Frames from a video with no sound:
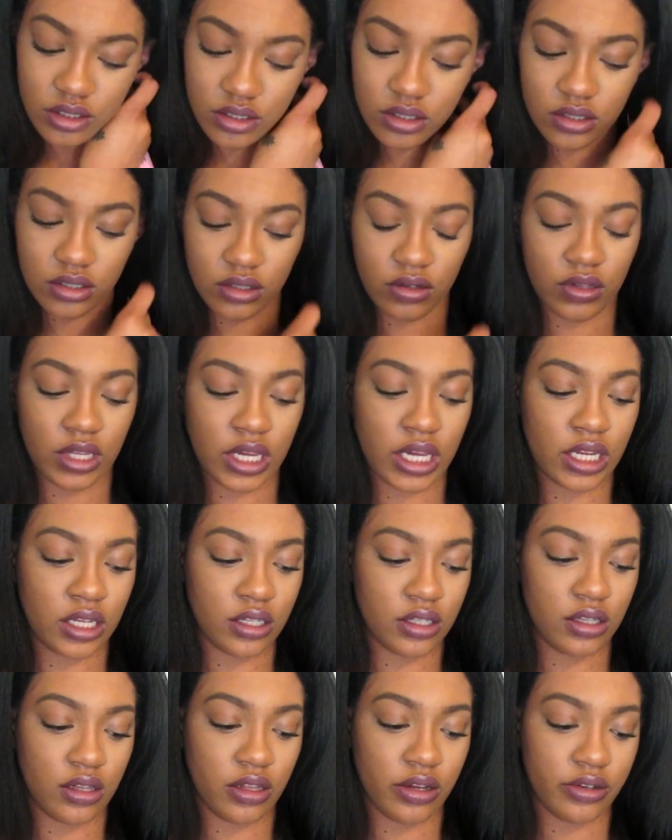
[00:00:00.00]
So that
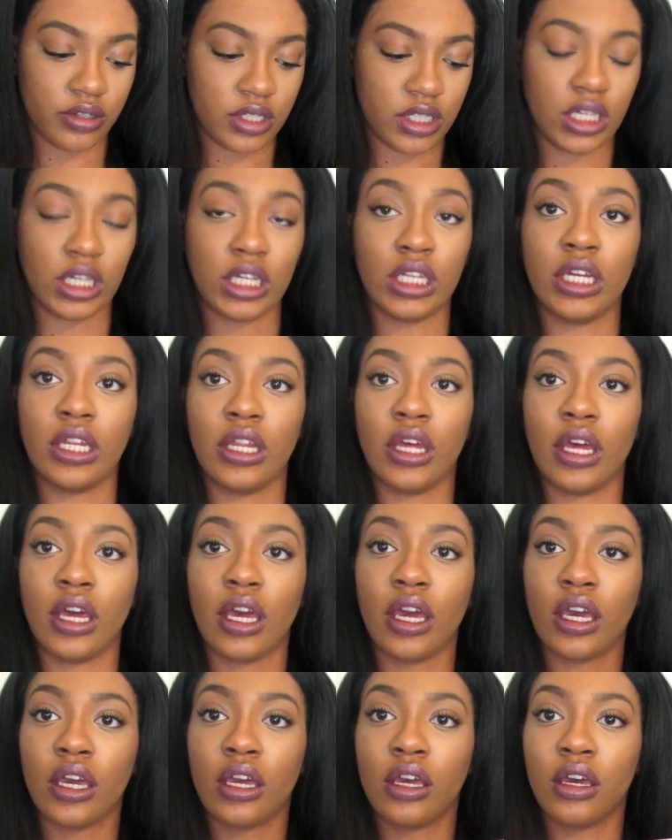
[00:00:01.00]
is 13 and a
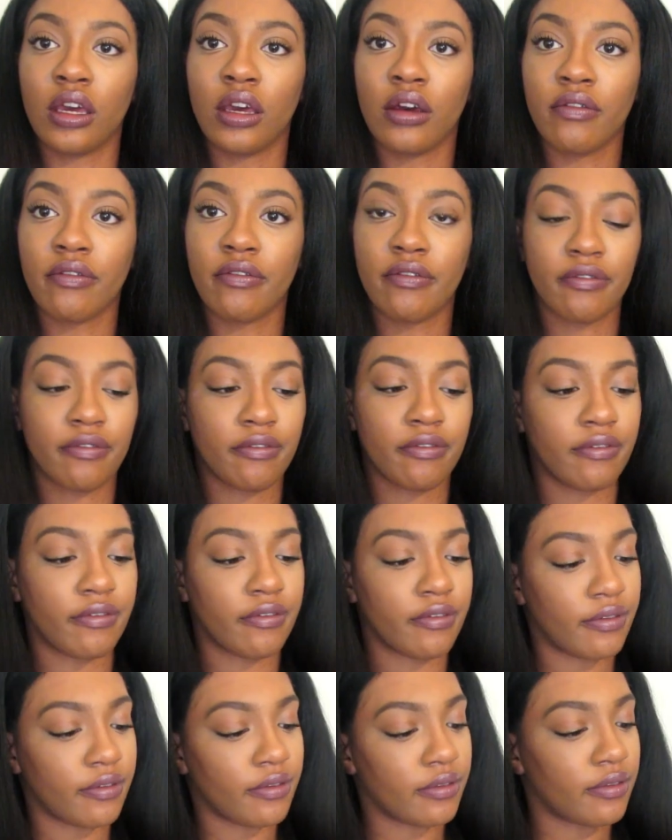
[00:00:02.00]

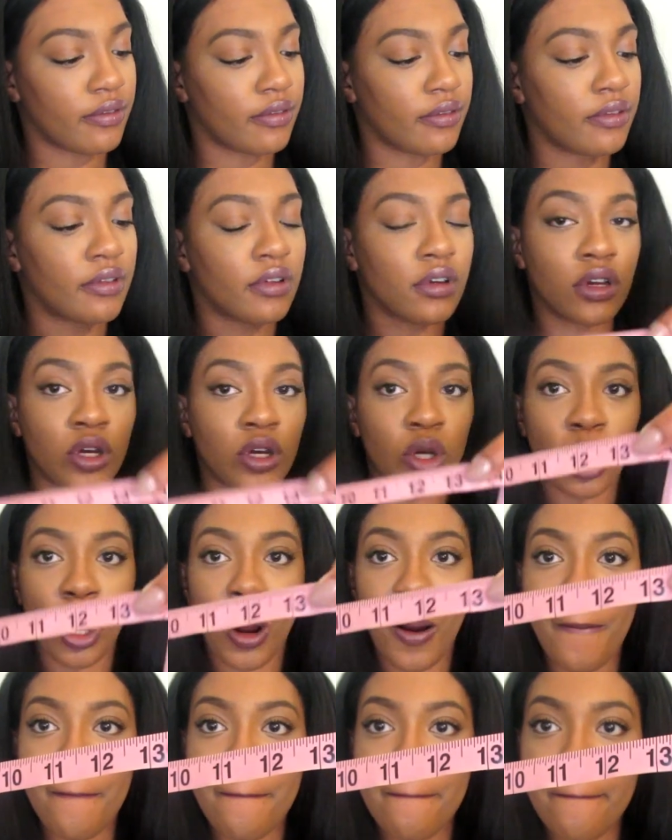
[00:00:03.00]
half.
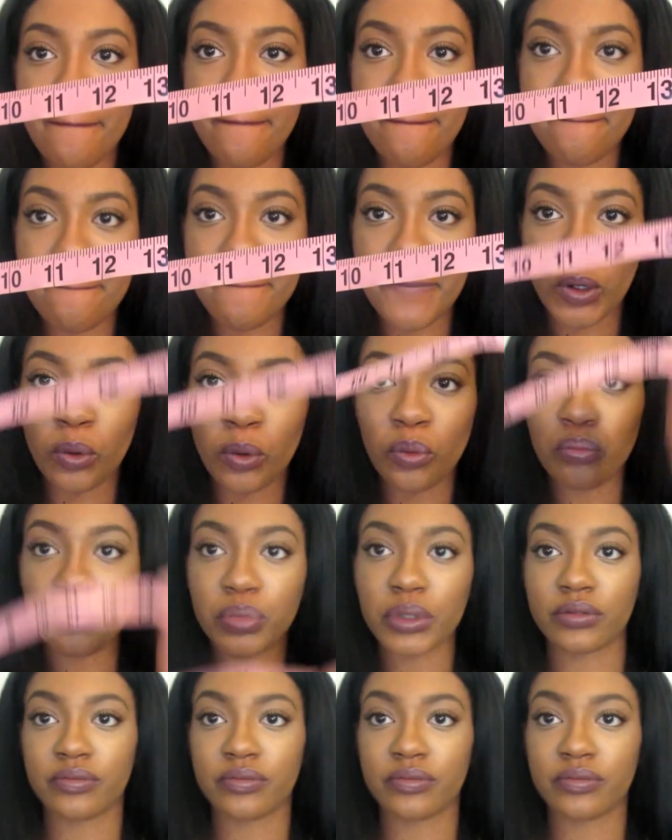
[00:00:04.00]
Boop.